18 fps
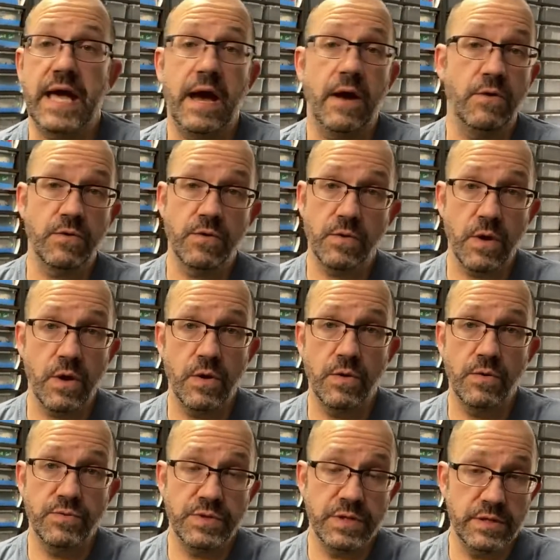
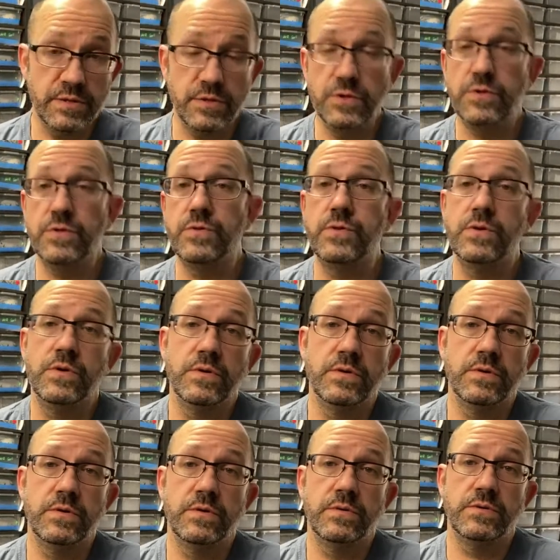outgrow the new
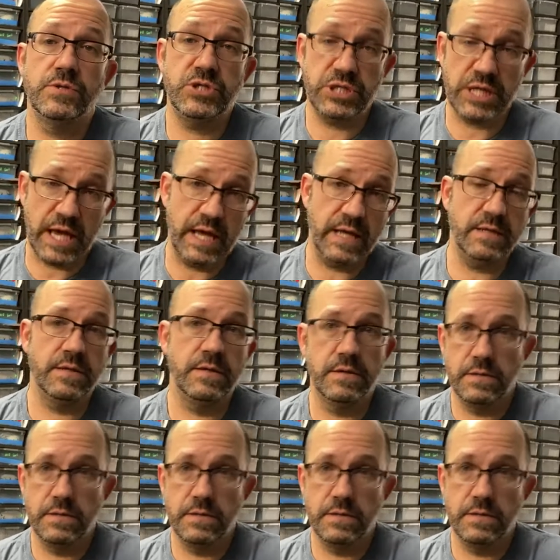shed